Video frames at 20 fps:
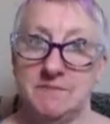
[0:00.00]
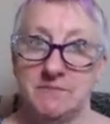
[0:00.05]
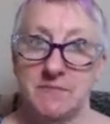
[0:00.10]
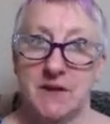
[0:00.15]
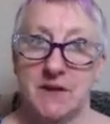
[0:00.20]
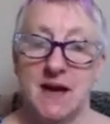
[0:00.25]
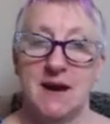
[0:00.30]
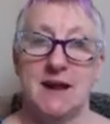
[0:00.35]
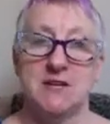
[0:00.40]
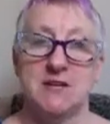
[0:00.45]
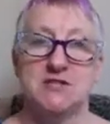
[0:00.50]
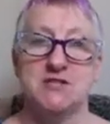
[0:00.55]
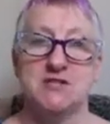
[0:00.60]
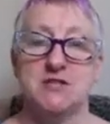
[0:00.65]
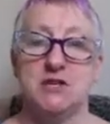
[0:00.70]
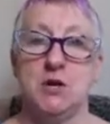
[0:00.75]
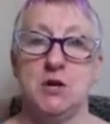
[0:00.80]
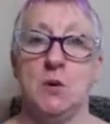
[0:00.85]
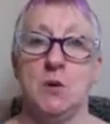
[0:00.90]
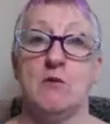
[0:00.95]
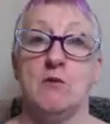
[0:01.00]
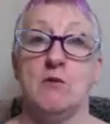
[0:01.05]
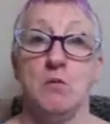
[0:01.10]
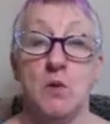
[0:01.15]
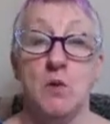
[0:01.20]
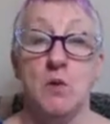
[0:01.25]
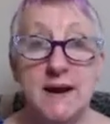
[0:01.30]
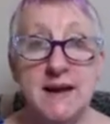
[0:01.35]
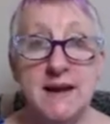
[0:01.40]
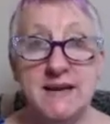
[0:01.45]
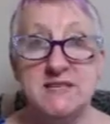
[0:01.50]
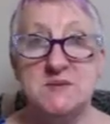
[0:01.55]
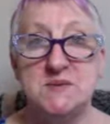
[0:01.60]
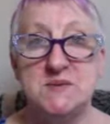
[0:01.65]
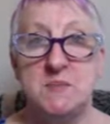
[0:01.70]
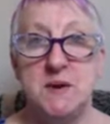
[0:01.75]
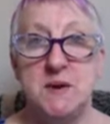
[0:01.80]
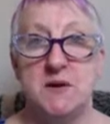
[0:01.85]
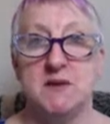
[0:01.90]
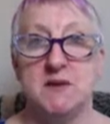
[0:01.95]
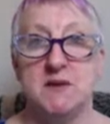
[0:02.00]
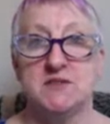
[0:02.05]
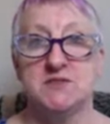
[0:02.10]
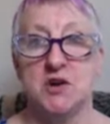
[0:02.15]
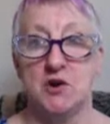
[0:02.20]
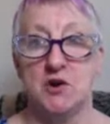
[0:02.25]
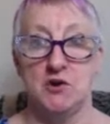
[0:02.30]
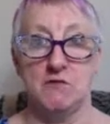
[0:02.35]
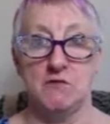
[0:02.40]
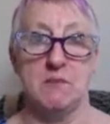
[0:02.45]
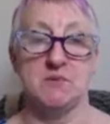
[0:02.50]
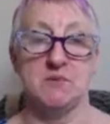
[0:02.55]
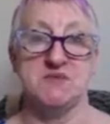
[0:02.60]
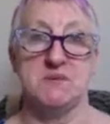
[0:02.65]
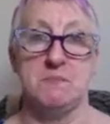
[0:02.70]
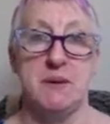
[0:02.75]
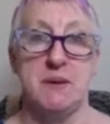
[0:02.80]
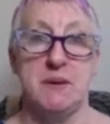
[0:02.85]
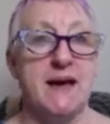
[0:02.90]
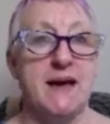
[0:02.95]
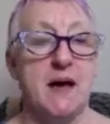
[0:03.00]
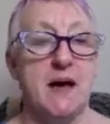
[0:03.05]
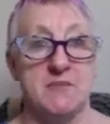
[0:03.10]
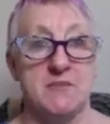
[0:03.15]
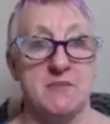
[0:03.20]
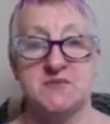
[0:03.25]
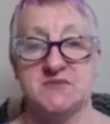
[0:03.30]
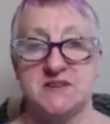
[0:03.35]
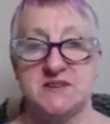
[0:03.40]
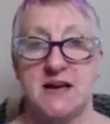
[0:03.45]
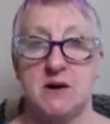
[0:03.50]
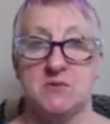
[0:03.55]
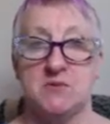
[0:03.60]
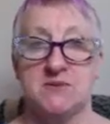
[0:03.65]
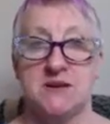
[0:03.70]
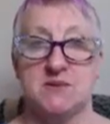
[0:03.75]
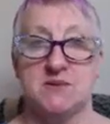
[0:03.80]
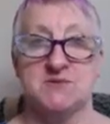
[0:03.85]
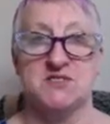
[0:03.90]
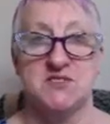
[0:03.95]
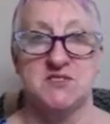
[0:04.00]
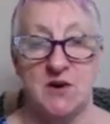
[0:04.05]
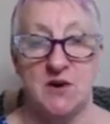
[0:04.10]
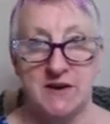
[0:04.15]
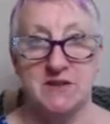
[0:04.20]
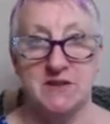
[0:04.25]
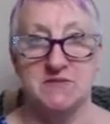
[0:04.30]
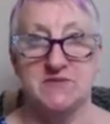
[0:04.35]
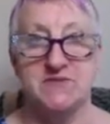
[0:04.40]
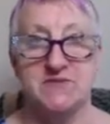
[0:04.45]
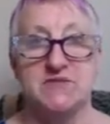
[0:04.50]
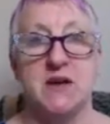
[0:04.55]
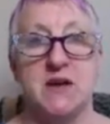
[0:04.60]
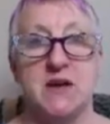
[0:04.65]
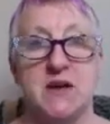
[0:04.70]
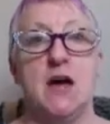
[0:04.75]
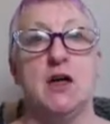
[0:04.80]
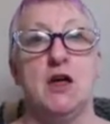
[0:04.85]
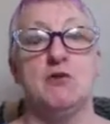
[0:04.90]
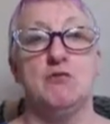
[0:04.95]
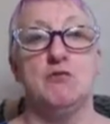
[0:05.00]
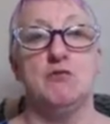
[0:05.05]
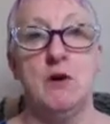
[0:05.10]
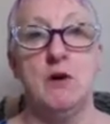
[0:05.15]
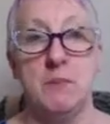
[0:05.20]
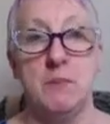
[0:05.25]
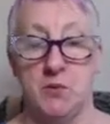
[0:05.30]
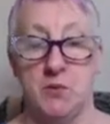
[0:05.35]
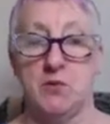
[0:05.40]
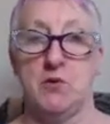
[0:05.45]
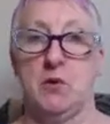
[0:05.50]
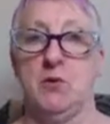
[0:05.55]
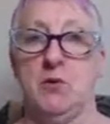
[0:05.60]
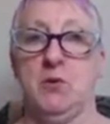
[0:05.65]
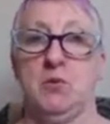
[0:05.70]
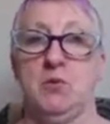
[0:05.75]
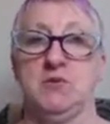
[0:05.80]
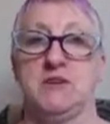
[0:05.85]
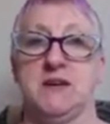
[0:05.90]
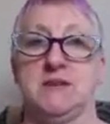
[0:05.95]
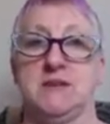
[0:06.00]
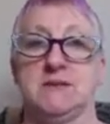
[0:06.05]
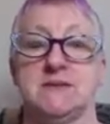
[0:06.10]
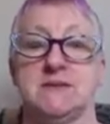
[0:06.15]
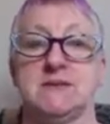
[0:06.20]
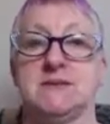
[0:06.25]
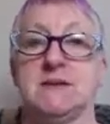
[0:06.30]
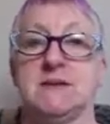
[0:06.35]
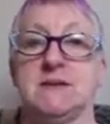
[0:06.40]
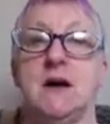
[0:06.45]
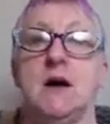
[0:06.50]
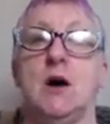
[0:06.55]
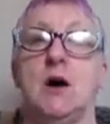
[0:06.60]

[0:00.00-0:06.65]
unless you are really experienced and you're able to pick up those telltale signs that ripple through an audience